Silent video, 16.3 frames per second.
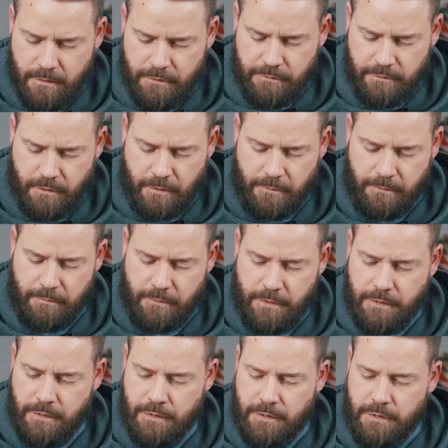So
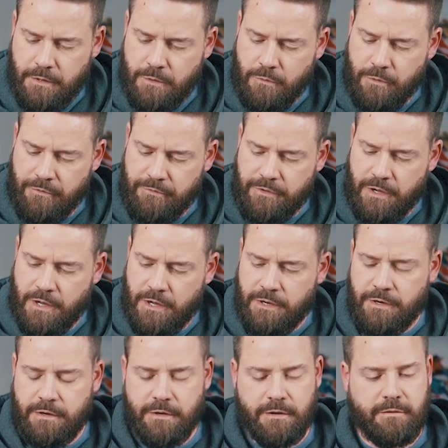we've
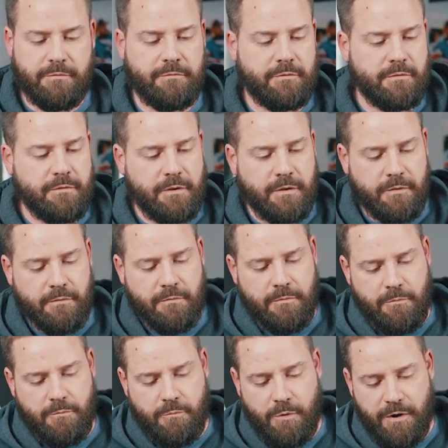done
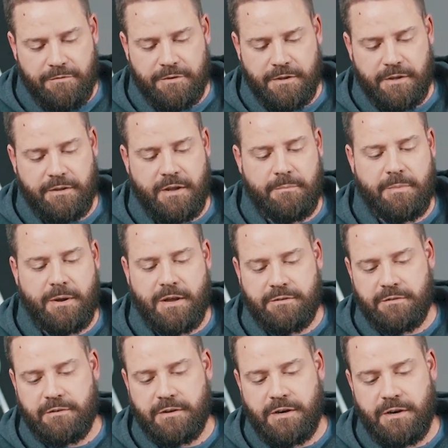roughly 10
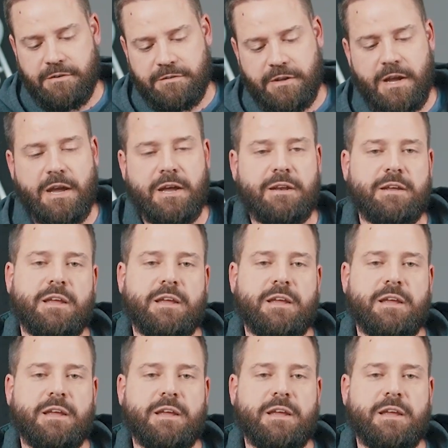passes on each side.